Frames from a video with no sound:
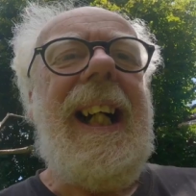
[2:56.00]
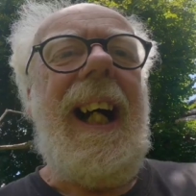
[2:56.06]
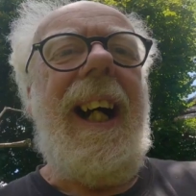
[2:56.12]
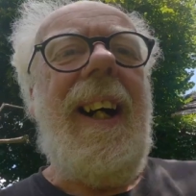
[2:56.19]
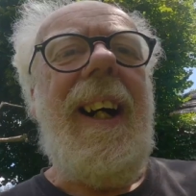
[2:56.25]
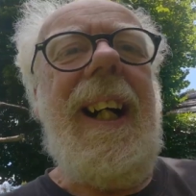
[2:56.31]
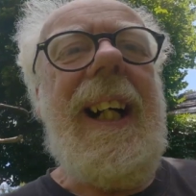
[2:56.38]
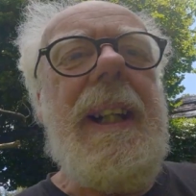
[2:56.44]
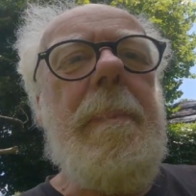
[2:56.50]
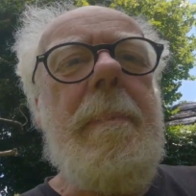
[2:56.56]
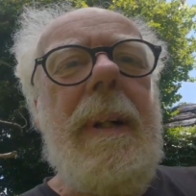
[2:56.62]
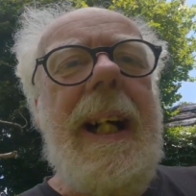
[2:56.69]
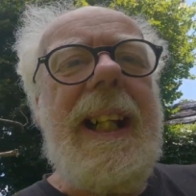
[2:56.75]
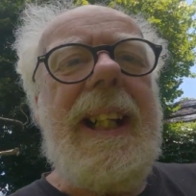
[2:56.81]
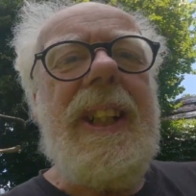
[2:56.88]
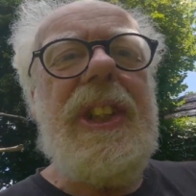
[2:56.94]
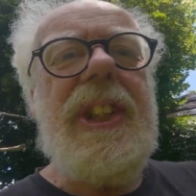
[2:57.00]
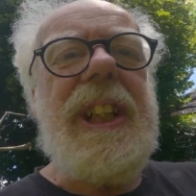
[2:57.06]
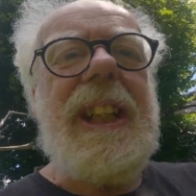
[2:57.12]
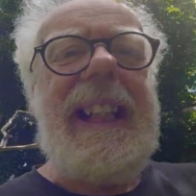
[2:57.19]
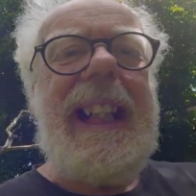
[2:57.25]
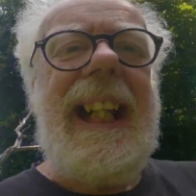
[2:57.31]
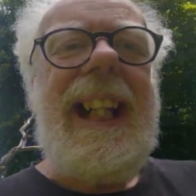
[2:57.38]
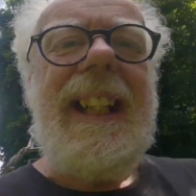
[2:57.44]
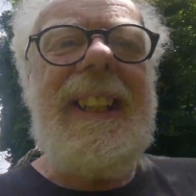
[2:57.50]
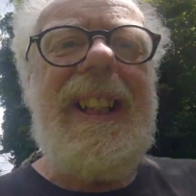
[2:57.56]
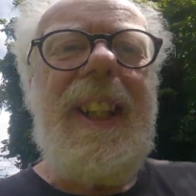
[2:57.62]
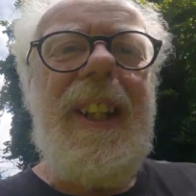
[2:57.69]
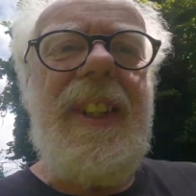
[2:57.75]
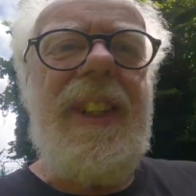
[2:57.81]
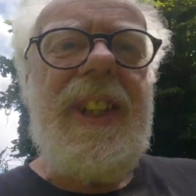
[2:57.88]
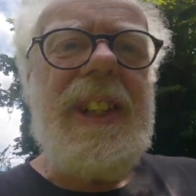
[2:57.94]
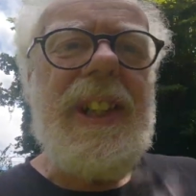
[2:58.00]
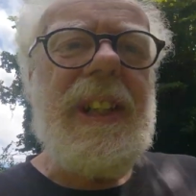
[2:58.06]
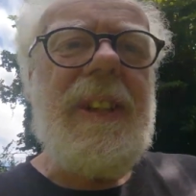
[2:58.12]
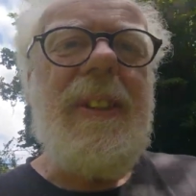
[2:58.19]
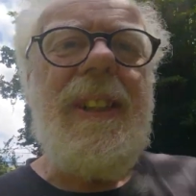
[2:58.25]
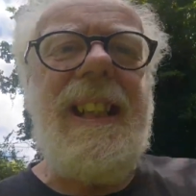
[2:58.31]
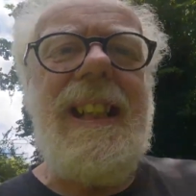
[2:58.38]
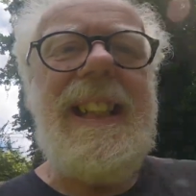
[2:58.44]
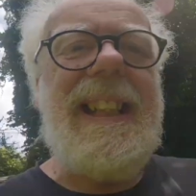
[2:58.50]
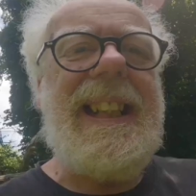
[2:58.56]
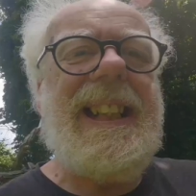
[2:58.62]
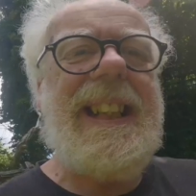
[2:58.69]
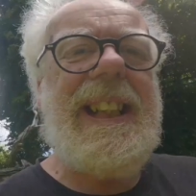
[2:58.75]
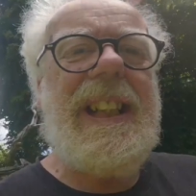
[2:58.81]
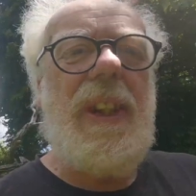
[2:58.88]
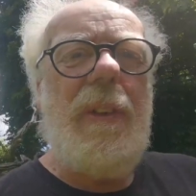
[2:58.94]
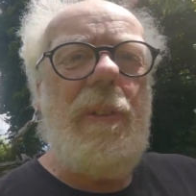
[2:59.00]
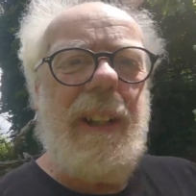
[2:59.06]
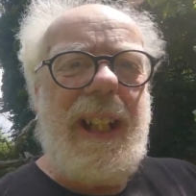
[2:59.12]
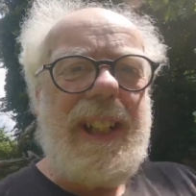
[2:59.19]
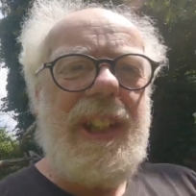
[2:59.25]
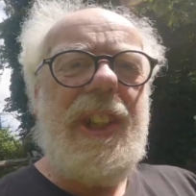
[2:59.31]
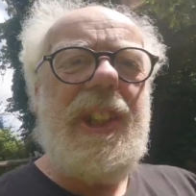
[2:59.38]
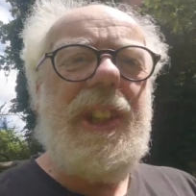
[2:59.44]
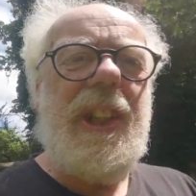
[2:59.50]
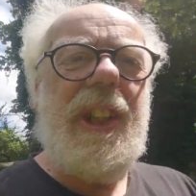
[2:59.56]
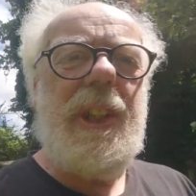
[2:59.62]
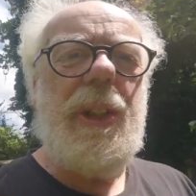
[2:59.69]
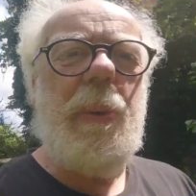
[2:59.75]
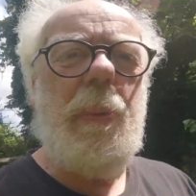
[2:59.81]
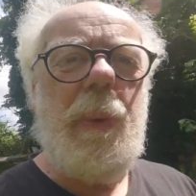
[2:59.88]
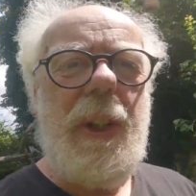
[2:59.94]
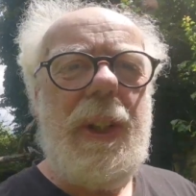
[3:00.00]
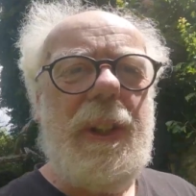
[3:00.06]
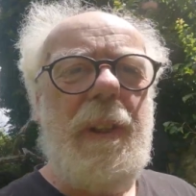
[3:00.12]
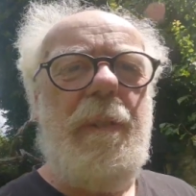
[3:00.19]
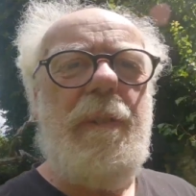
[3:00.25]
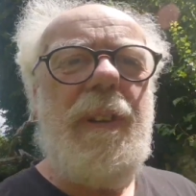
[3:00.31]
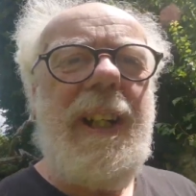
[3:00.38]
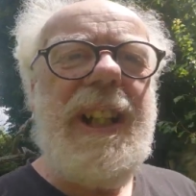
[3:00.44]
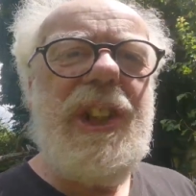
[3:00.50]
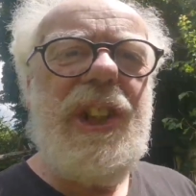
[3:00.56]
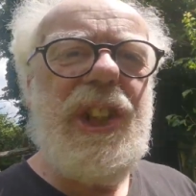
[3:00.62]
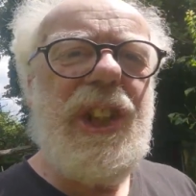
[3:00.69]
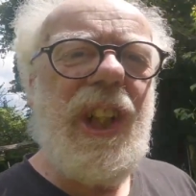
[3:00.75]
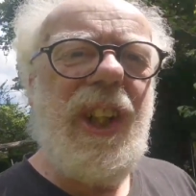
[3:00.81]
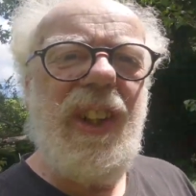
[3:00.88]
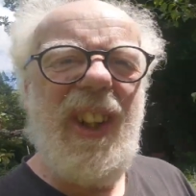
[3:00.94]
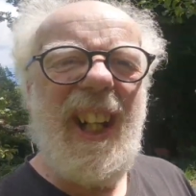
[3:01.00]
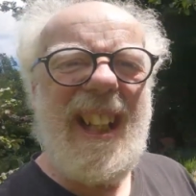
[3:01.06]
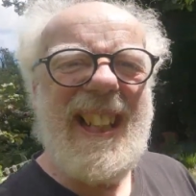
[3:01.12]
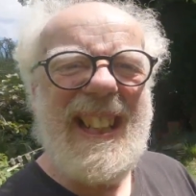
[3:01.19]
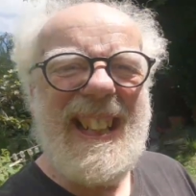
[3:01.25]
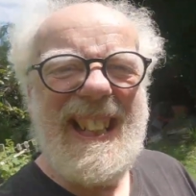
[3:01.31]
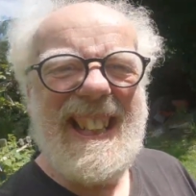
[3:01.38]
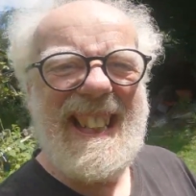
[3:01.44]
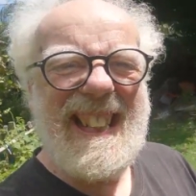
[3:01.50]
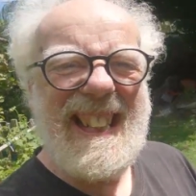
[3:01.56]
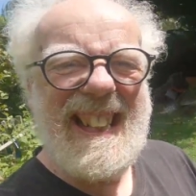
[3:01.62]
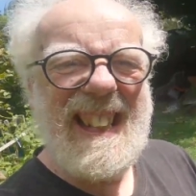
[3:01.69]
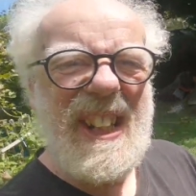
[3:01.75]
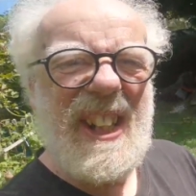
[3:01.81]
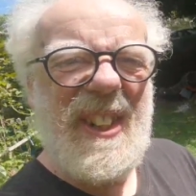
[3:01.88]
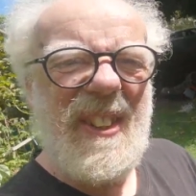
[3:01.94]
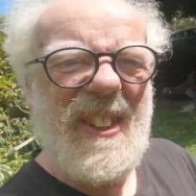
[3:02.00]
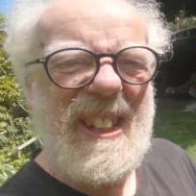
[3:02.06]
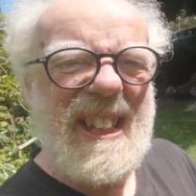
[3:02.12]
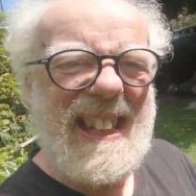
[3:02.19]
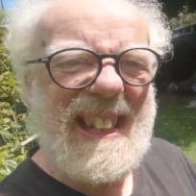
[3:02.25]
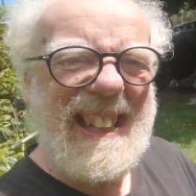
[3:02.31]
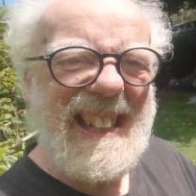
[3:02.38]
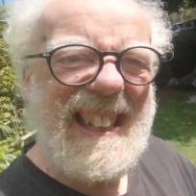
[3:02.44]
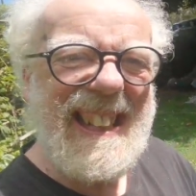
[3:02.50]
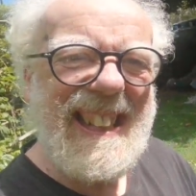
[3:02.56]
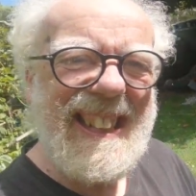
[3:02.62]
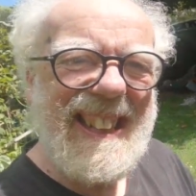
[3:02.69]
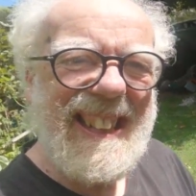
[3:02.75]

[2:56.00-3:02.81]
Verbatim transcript: I managed to get the Solex registered with the French licensing authority.